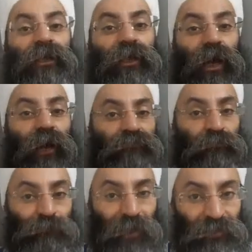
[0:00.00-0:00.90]
our
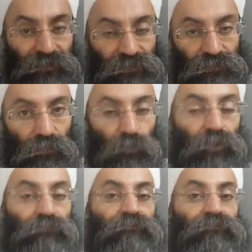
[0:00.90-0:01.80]
maths or
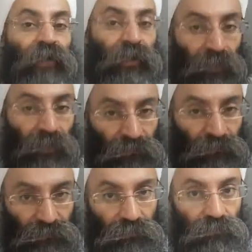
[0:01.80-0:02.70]
our
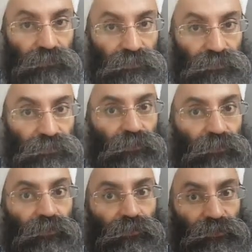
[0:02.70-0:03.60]
financial
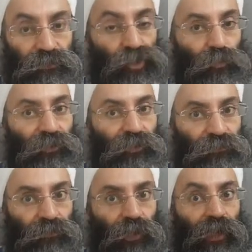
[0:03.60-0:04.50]

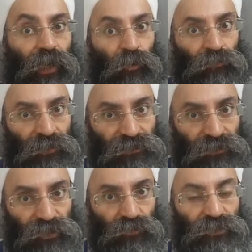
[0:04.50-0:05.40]
situation, accounting
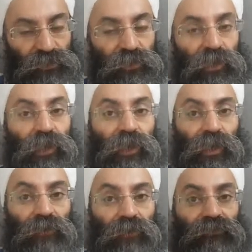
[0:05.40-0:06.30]
situation,
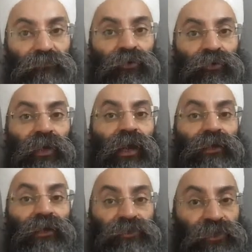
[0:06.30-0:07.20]
if we wouldn't
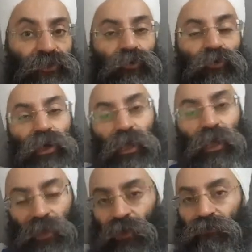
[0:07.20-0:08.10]
had zero
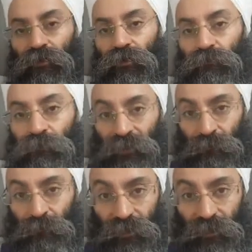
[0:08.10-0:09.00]
in our
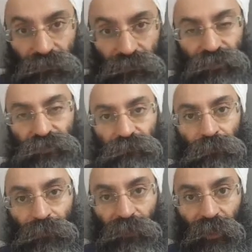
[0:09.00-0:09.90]
mathematical system.
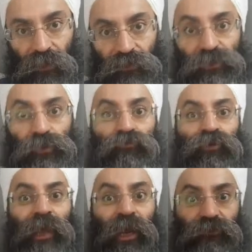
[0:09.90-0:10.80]

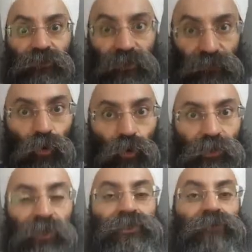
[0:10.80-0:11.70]
Someone actually thought
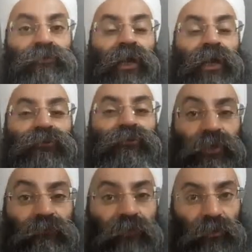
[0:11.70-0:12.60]
and someone actually
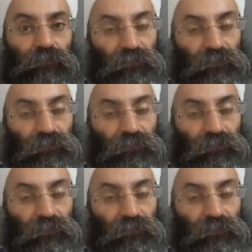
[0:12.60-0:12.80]
developed.